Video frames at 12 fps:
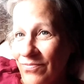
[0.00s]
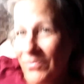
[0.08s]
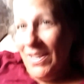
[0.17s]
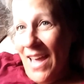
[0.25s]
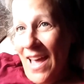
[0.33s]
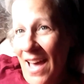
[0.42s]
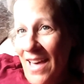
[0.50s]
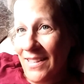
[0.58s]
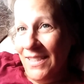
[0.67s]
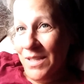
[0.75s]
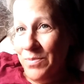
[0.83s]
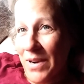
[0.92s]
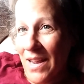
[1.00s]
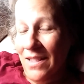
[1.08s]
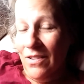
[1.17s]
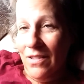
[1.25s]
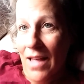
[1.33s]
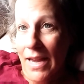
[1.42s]
yeah, this is what I
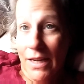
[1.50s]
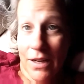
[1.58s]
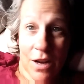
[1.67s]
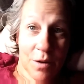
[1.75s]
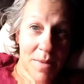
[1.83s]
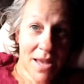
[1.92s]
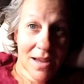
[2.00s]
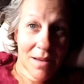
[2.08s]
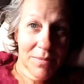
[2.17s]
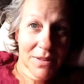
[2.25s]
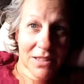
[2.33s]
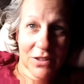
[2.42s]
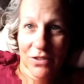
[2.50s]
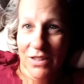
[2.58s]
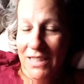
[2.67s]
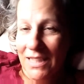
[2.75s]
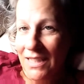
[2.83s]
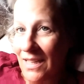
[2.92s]
look like. No makeup,
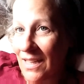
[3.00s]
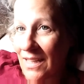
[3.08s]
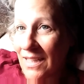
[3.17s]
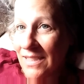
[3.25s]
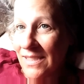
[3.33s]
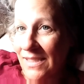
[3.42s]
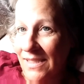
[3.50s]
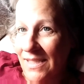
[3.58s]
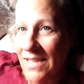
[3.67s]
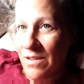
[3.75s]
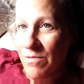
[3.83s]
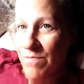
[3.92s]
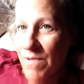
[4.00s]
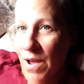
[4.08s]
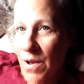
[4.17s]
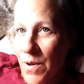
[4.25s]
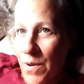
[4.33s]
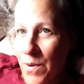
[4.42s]
literally
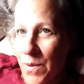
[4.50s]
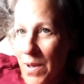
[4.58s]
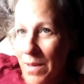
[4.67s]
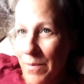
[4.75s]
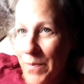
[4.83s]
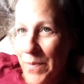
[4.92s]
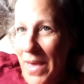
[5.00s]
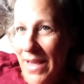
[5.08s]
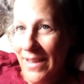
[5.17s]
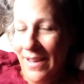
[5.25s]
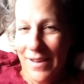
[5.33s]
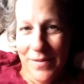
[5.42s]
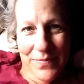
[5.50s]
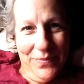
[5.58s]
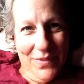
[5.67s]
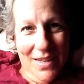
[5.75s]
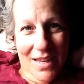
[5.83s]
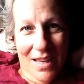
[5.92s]
zero makeup.
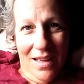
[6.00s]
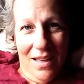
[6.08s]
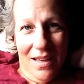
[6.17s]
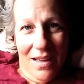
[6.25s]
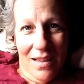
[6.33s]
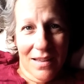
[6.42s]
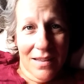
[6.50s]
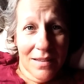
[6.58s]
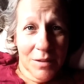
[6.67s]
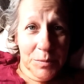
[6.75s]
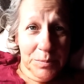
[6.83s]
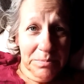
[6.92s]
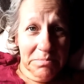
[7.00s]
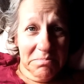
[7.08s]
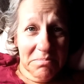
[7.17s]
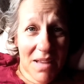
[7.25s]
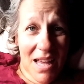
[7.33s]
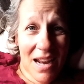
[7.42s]
And
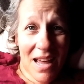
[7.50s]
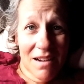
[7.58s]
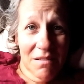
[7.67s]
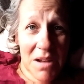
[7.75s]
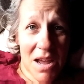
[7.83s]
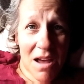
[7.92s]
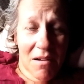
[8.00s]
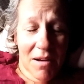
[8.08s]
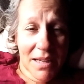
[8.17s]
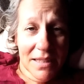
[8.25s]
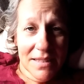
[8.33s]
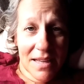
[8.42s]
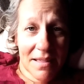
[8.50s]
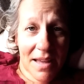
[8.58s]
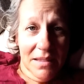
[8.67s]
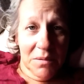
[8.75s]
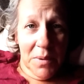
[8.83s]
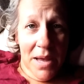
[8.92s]
I don't know, I guess I
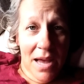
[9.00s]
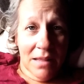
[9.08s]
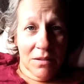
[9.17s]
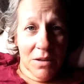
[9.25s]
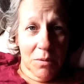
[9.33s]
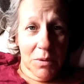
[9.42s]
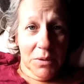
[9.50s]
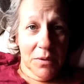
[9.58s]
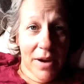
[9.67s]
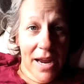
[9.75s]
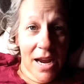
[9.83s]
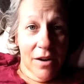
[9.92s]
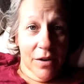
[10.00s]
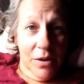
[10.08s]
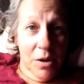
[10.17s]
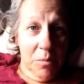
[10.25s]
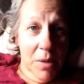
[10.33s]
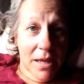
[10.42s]
like the way I look with gray hair and
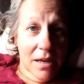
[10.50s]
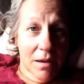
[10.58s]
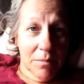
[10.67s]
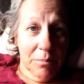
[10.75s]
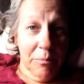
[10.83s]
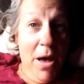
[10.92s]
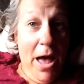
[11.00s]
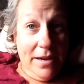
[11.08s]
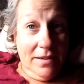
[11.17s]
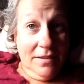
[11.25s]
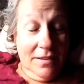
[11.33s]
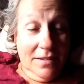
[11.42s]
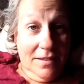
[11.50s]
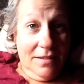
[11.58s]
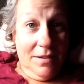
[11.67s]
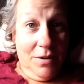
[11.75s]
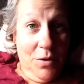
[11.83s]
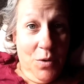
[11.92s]
no makeup. But
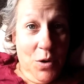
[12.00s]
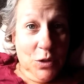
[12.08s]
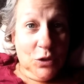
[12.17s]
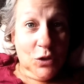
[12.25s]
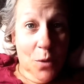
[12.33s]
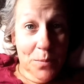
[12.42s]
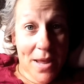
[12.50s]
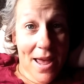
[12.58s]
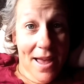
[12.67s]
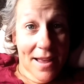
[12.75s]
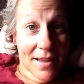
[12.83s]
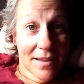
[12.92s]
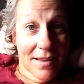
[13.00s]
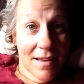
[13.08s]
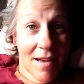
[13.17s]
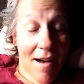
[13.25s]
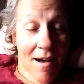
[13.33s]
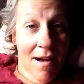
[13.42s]
someday
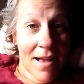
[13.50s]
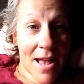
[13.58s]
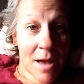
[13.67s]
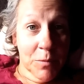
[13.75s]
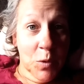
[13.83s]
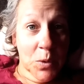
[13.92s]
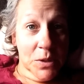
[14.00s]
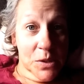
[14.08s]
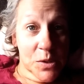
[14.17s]
I am going to